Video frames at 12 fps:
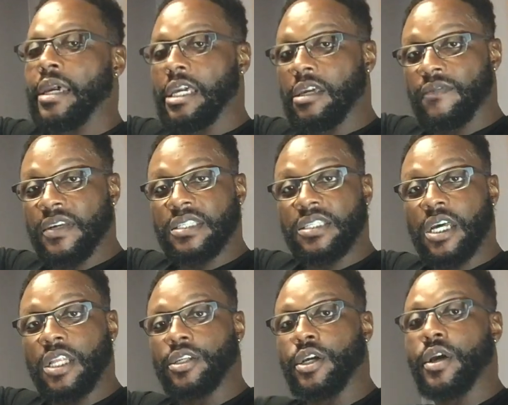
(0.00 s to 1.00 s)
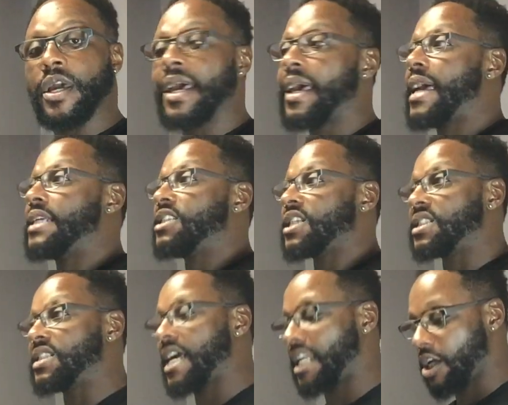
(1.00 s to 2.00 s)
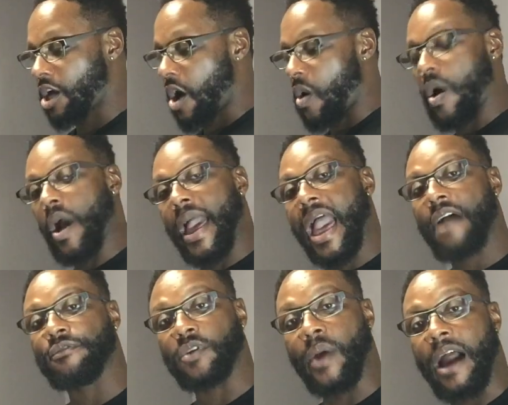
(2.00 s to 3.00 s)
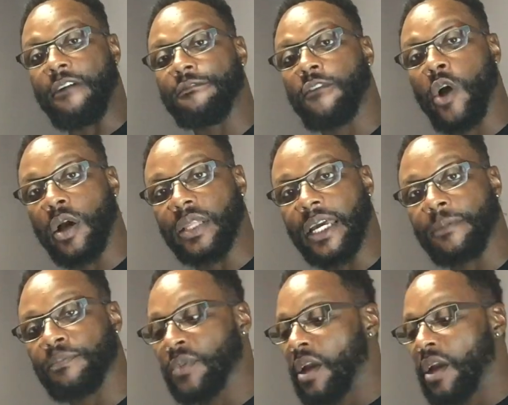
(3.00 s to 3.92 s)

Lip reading: even cylinder and just let it go after I foil it.